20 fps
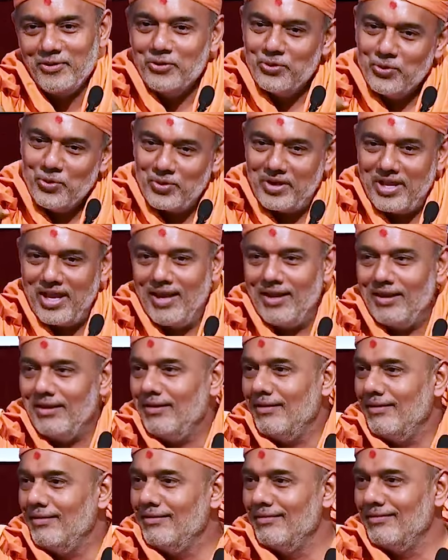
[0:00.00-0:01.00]
You
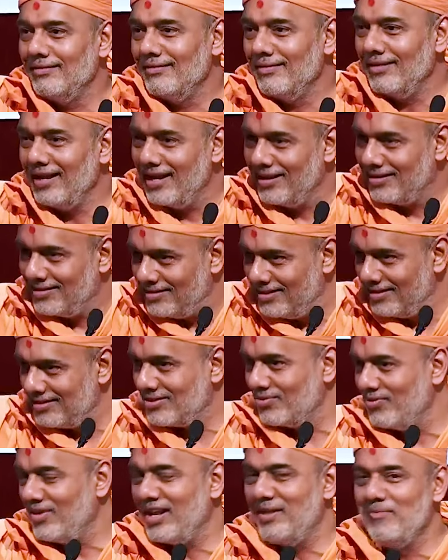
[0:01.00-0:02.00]
can, at
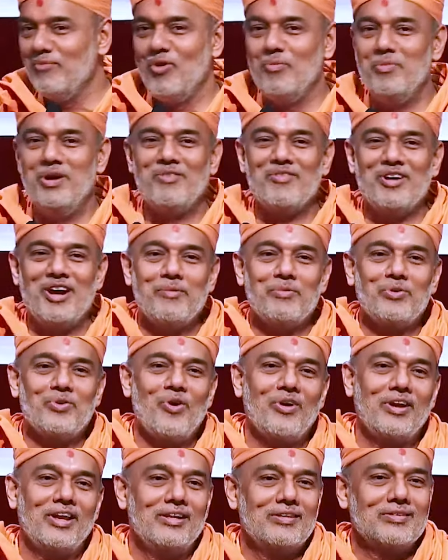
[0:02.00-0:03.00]
this very moment when I'm
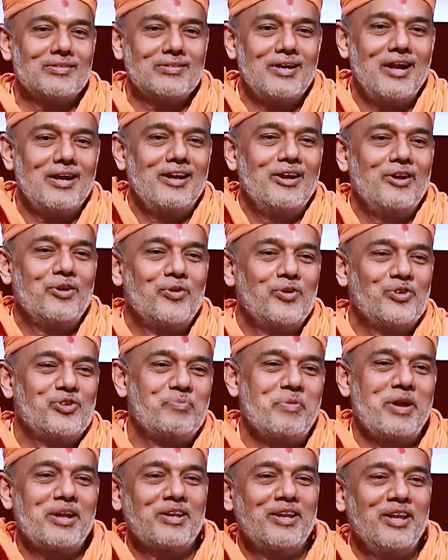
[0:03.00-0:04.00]
talking, start
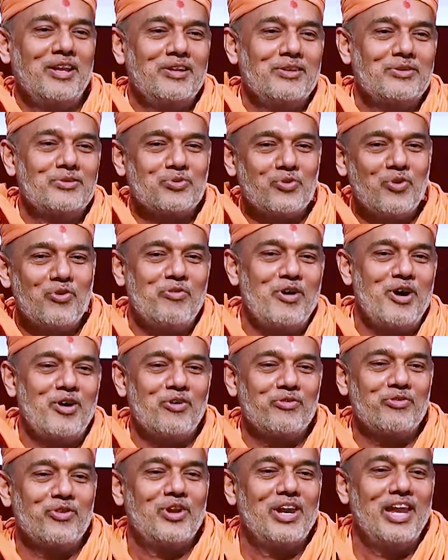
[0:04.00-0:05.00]
introspecting so far
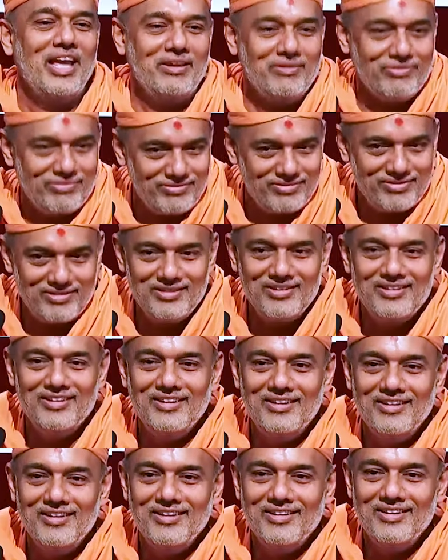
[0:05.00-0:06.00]
of your life.
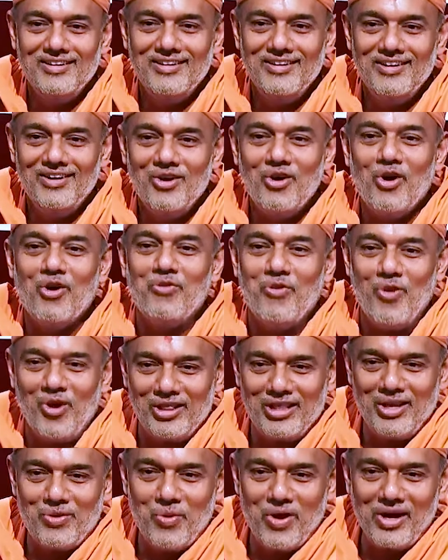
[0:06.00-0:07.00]
Of
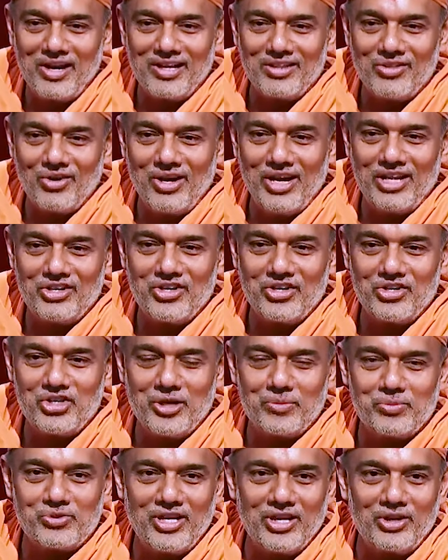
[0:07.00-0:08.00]
all the work and the
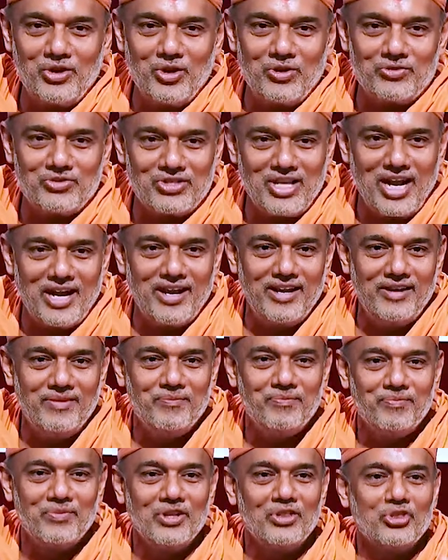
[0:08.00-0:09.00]
relationships that you have
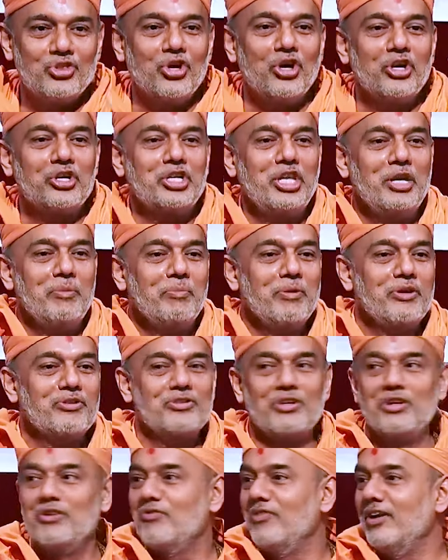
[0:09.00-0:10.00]
started,
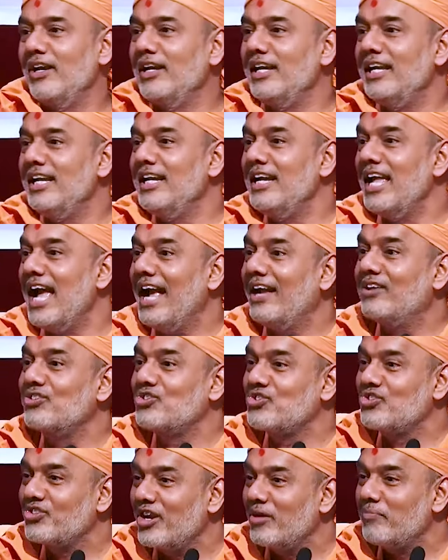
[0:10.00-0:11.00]
30% will need
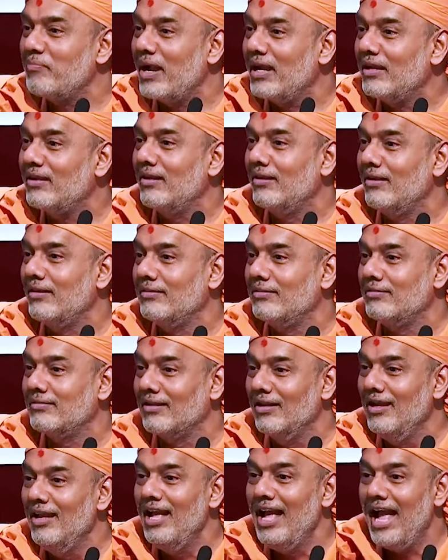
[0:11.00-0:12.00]
extra
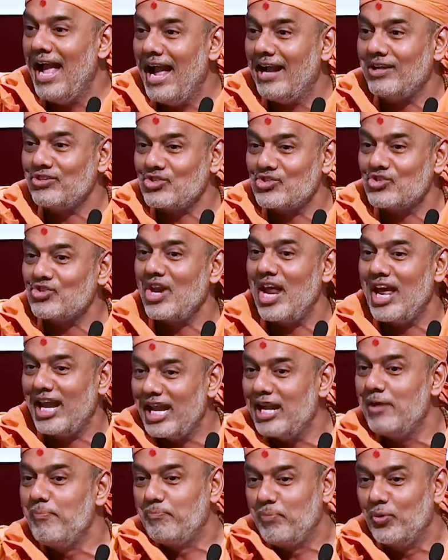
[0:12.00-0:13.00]
maintenance, extra
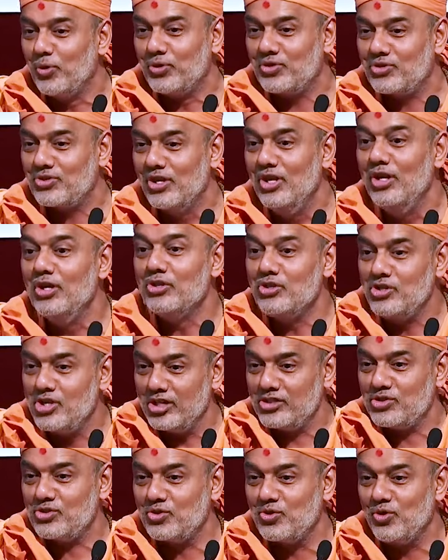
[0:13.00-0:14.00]
inputs
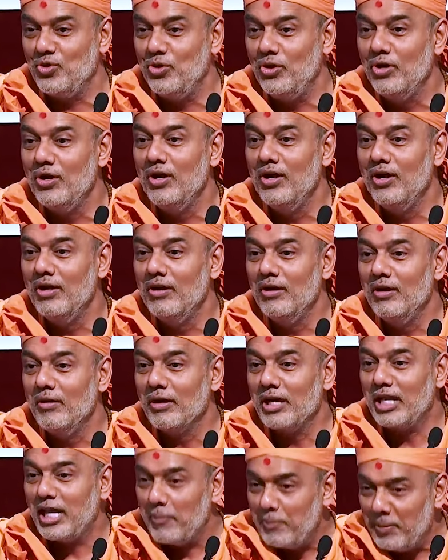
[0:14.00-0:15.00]
just to
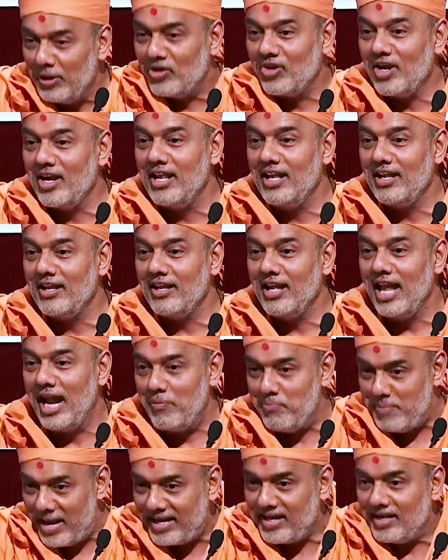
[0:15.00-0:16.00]
keep it running
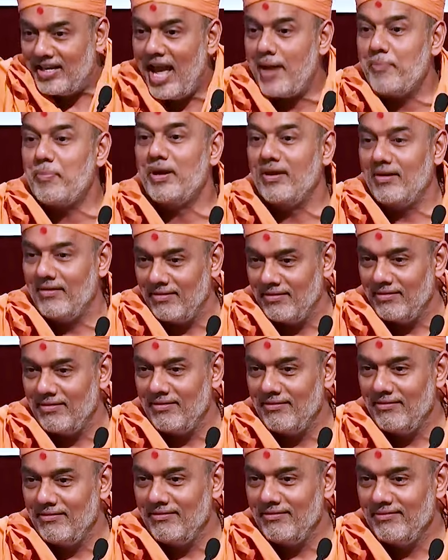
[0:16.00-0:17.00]
and make it happen.
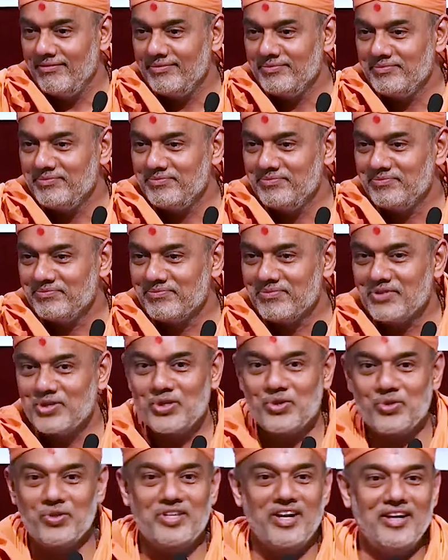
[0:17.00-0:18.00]

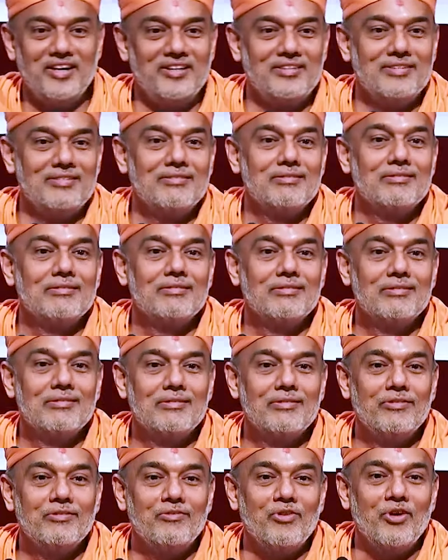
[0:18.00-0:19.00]
So that is
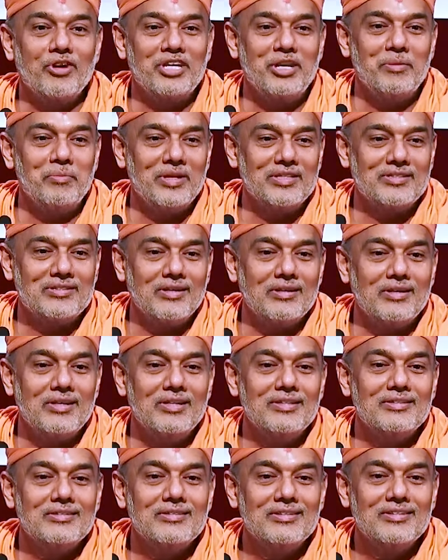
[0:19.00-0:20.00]
40 plus 30
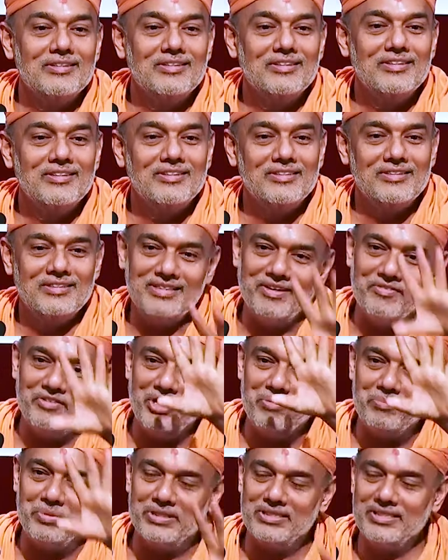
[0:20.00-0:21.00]
is
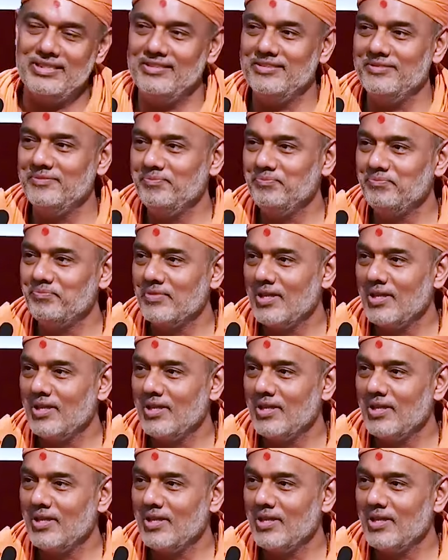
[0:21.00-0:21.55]
70%.